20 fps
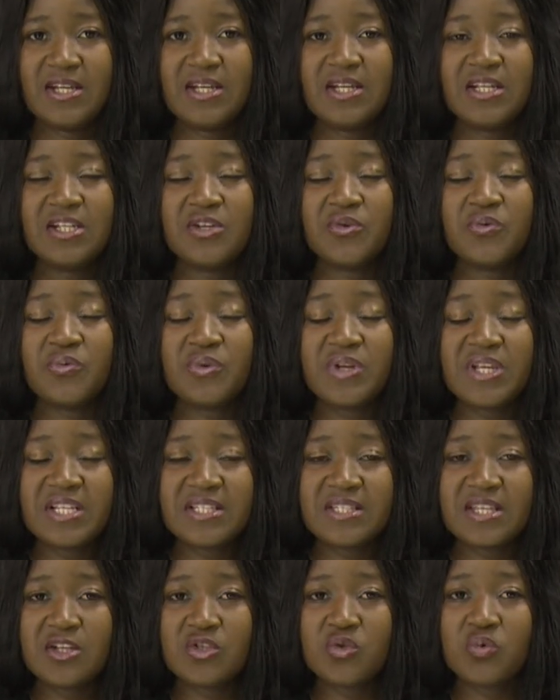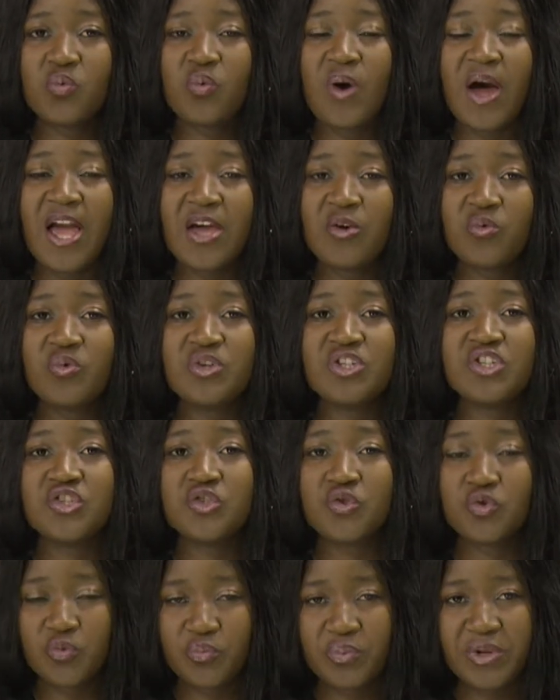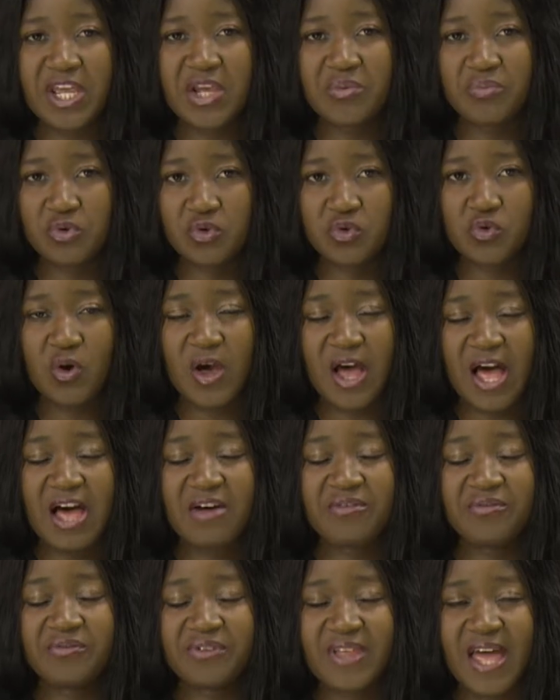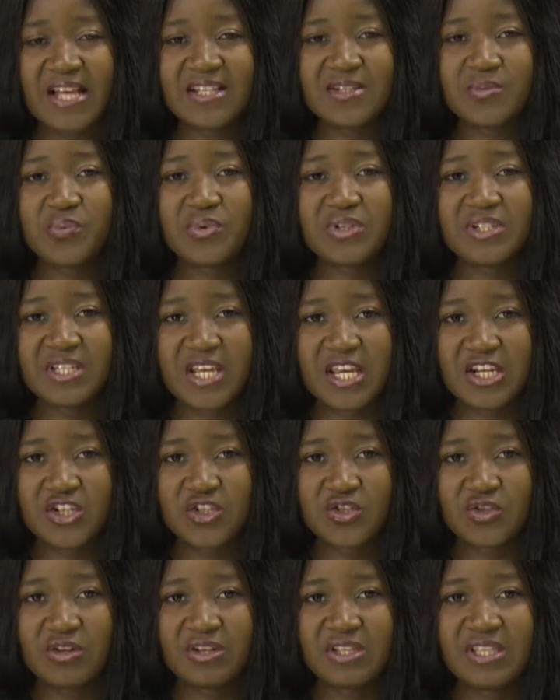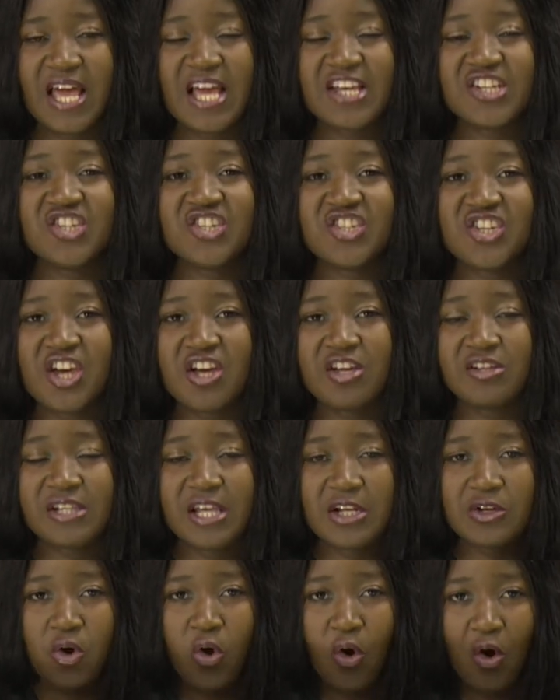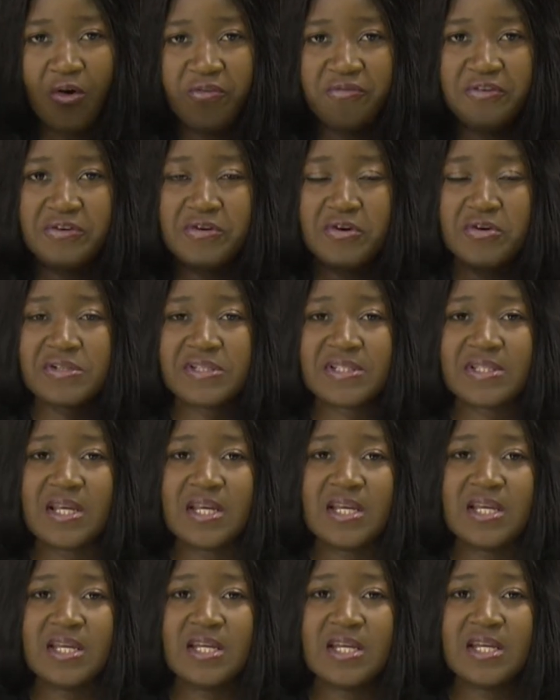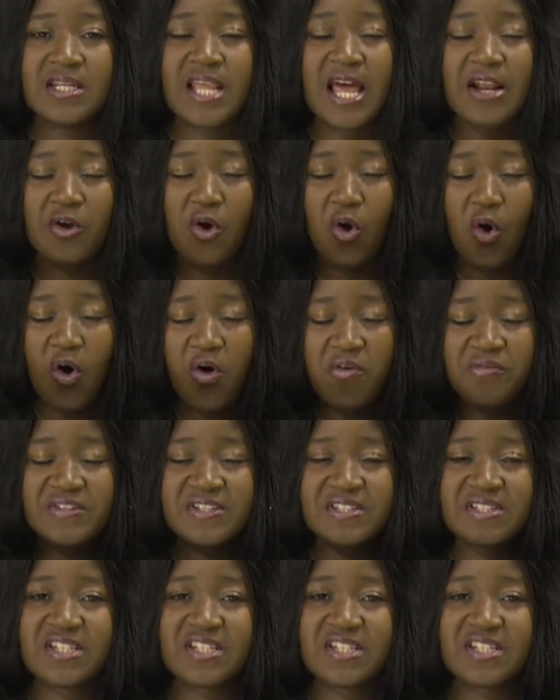The reasons why we should be able to have that protection, that shell that covers us, that covers the